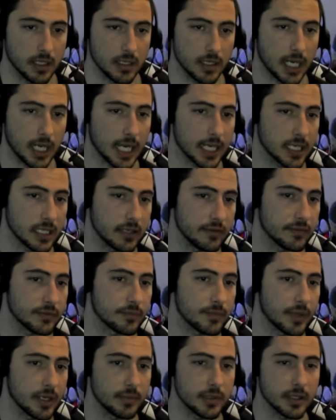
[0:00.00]
I could even
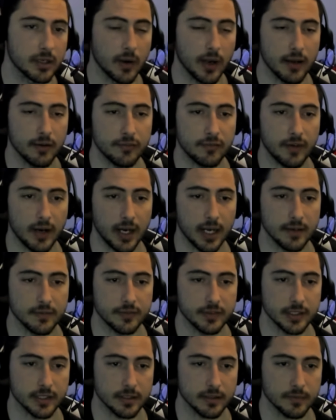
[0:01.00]
maybe go f5
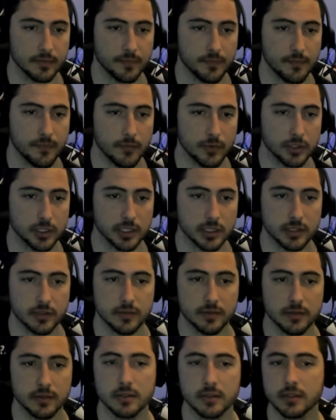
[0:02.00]
here, which
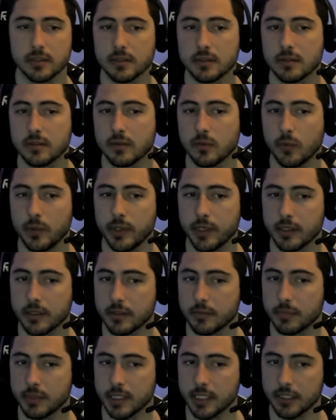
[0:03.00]
is weird
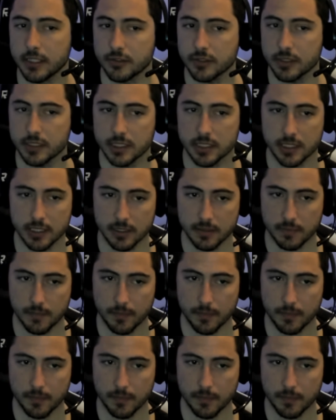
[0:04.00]
but interesting.